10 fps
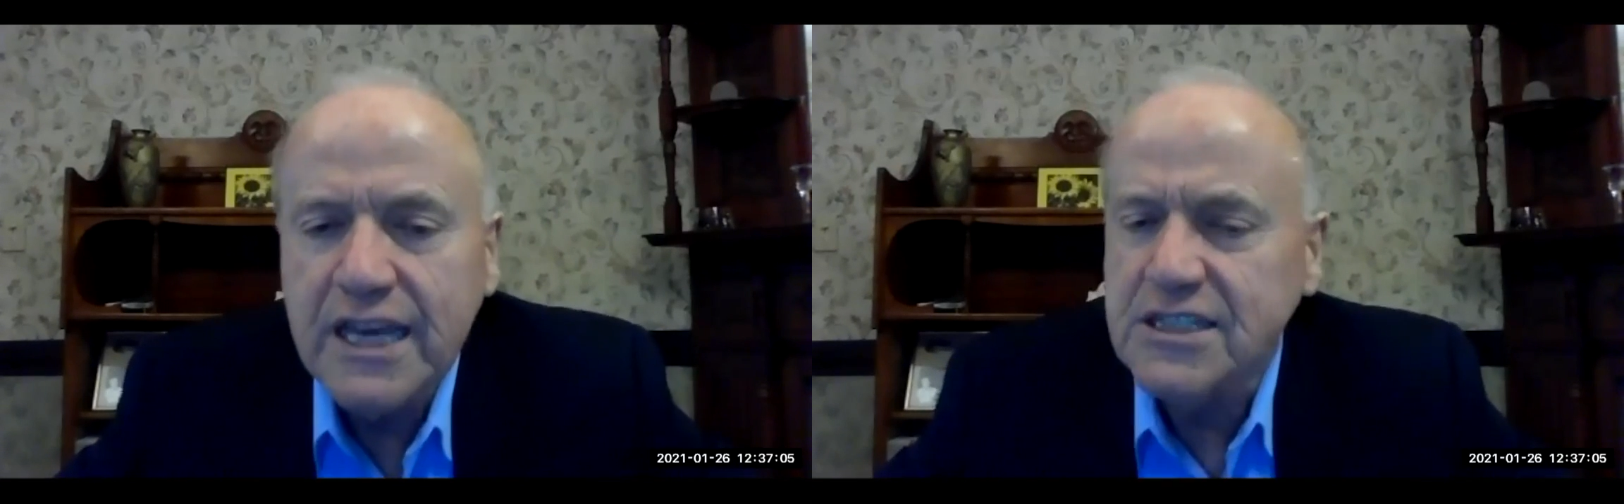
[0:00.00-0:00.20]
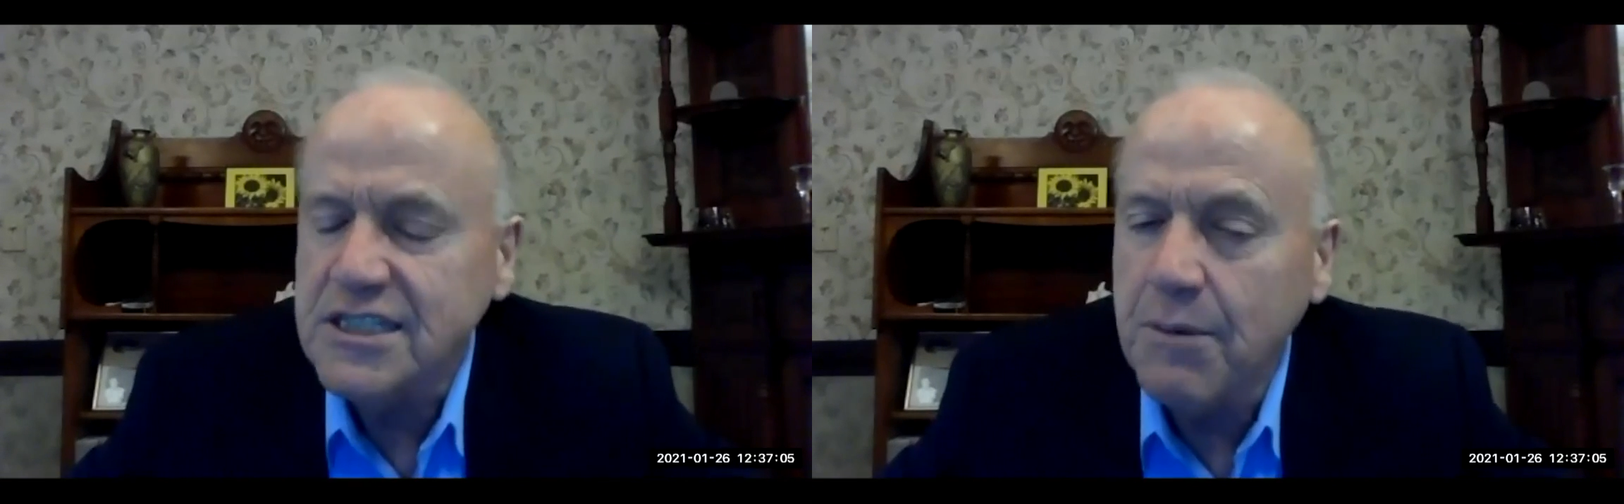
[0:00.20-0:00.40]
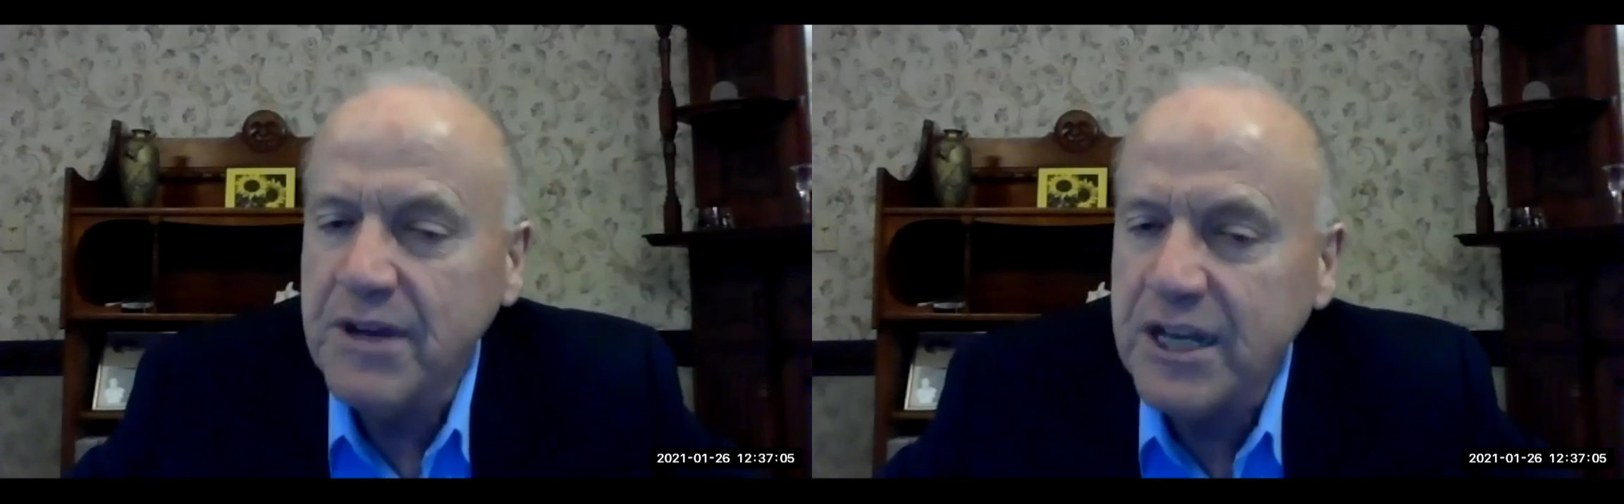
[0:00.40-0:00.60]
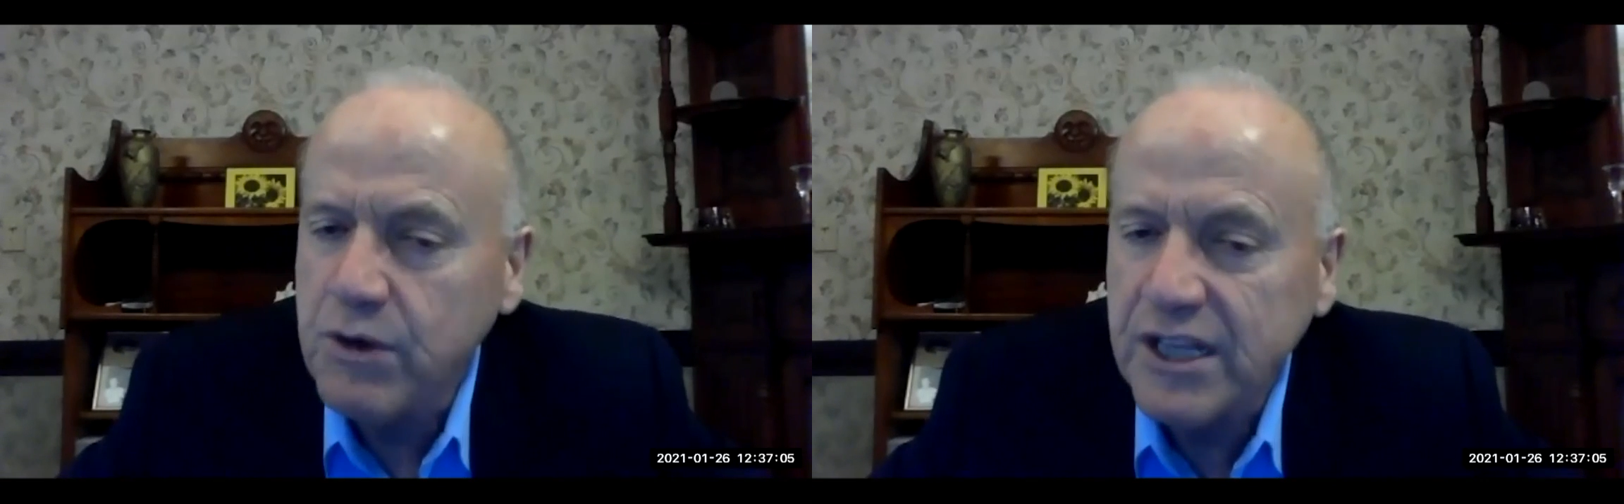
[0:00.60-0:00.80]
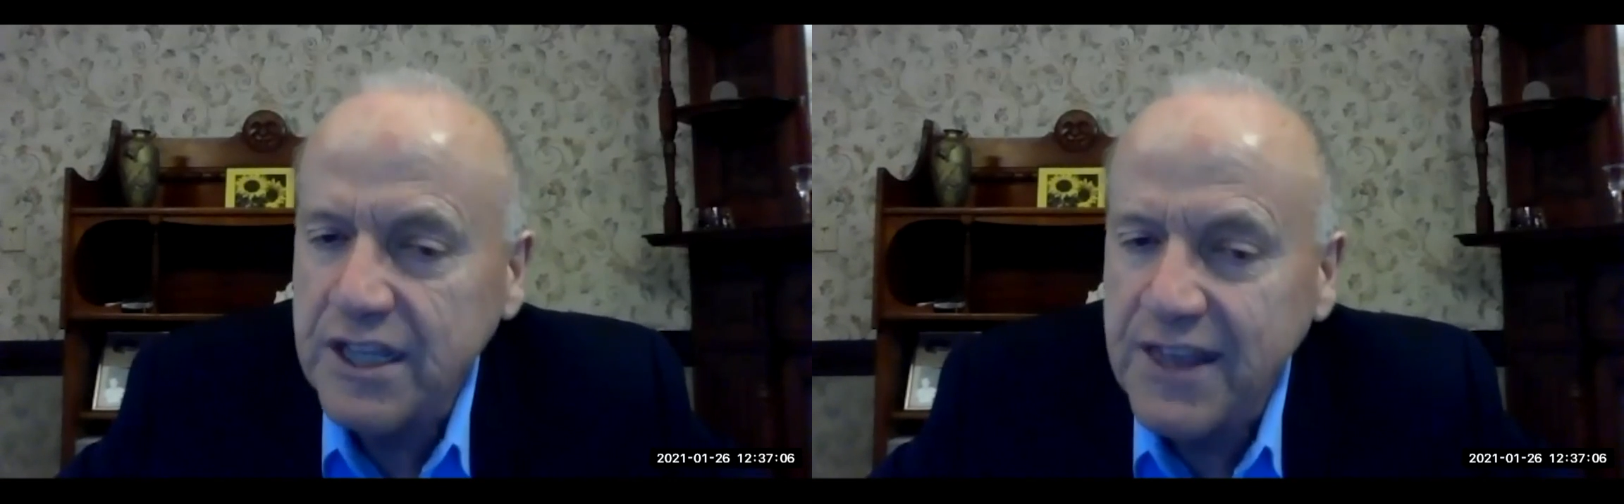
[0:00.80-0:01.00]
Is somebody
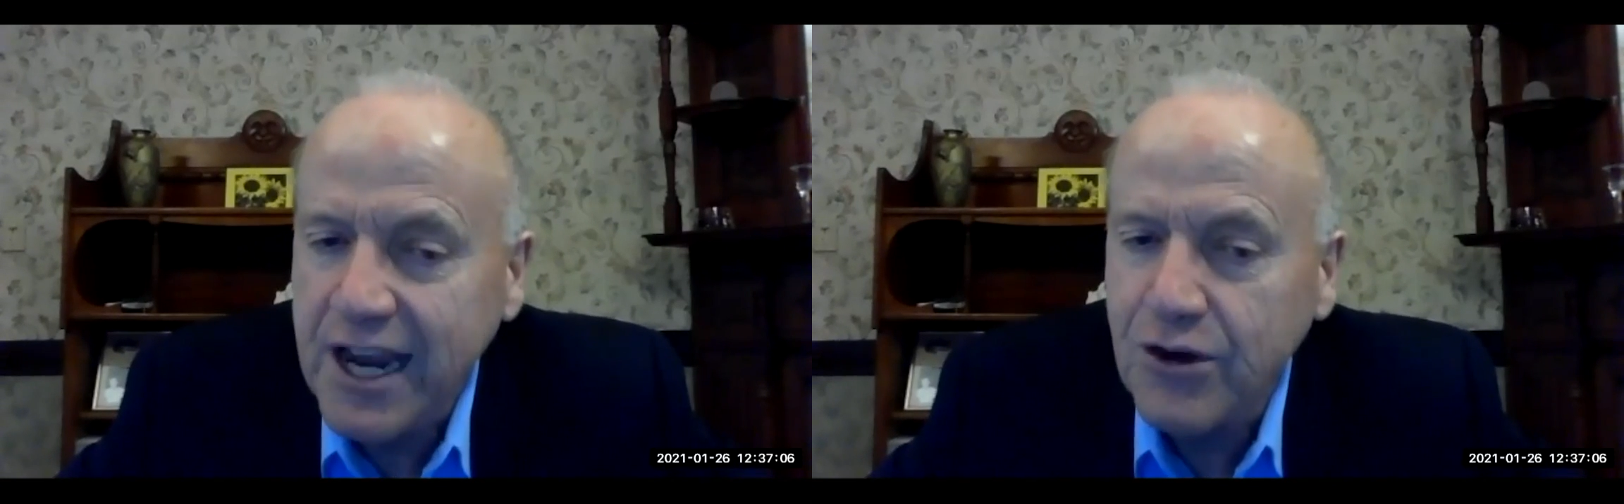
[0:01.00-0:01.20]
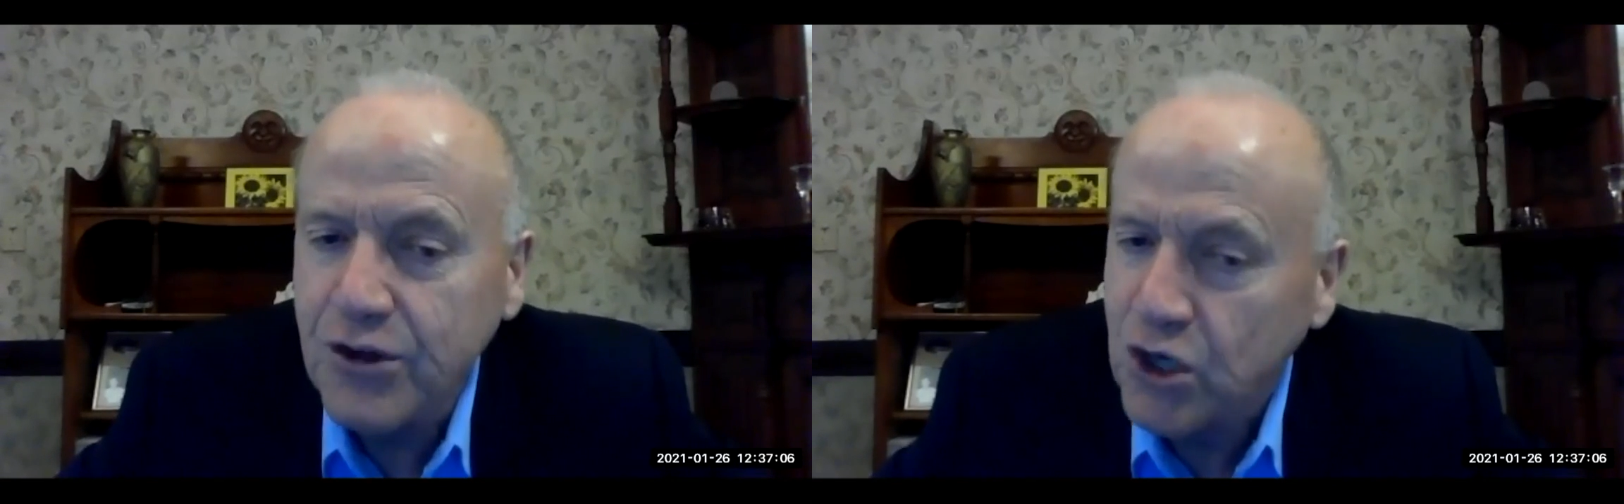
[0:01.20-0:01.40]
really there?